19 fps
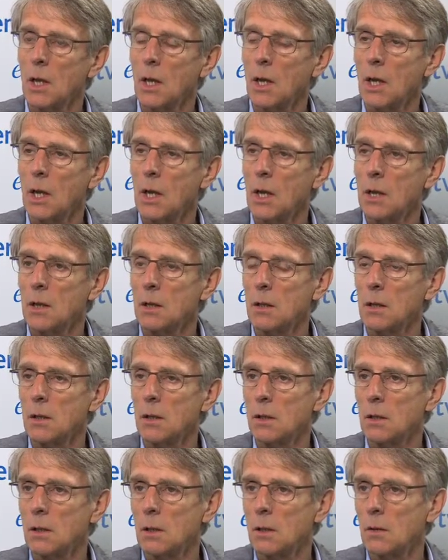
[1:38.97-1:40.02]
and
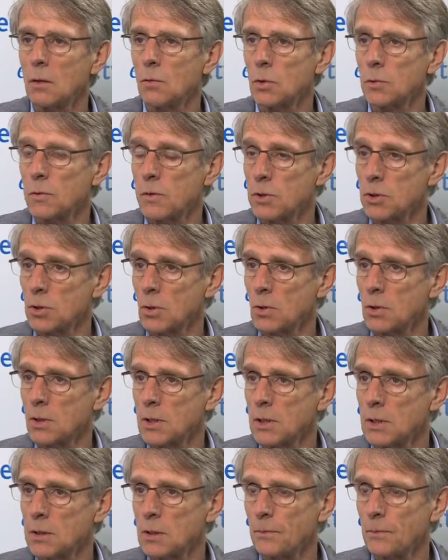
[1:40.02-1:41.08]
what we saw
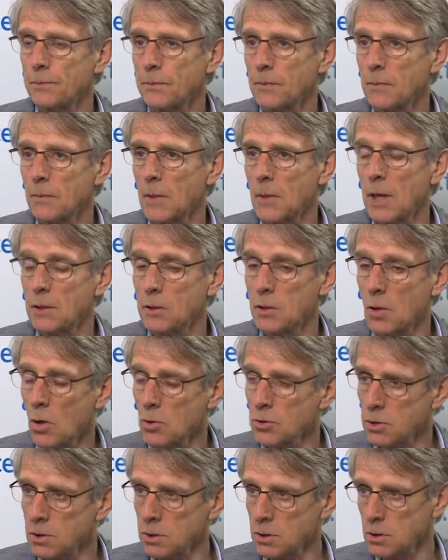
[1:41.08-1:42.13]
that at
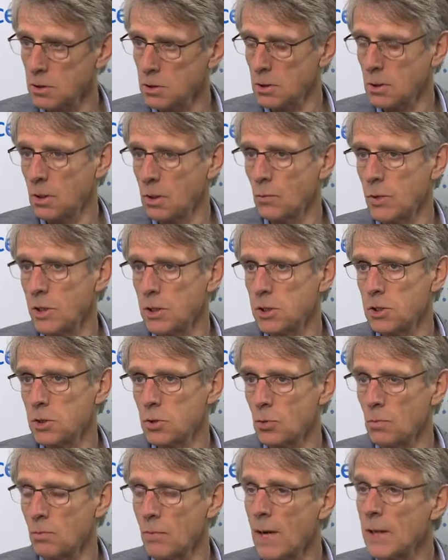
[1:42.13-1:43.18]
dosages in which
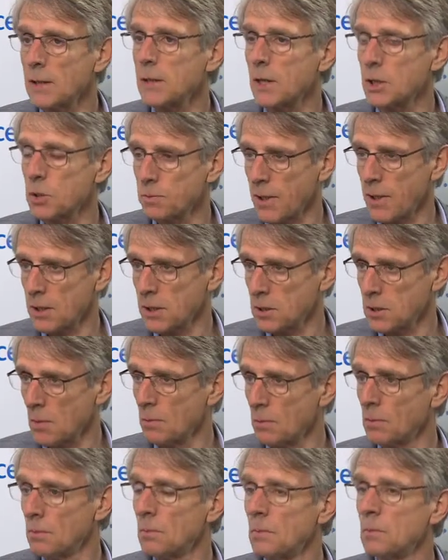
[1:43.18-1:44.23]
you might expect
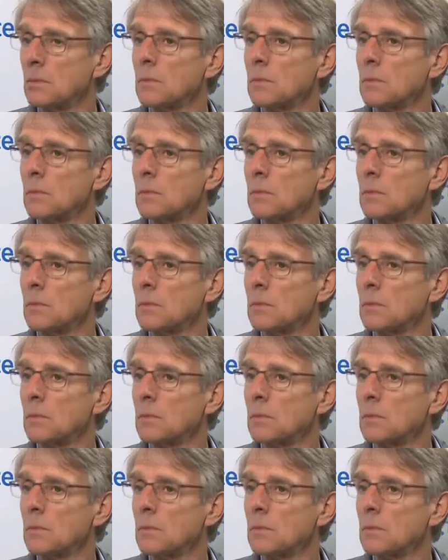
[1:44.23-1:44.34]
some